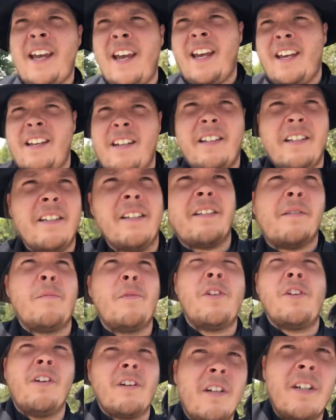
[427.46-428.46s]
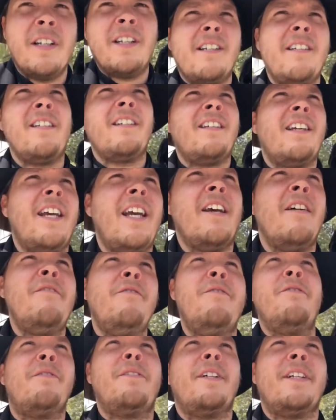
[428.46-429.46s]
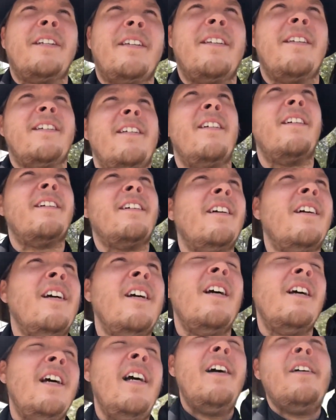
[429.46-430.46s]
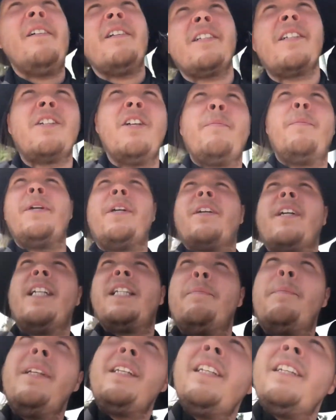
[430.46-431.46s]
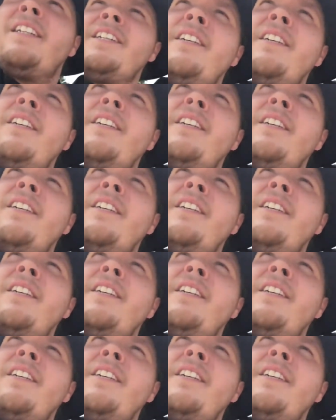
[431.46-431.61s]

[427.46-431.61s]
haze, I'm sure they see everything. Let's go up here. It's been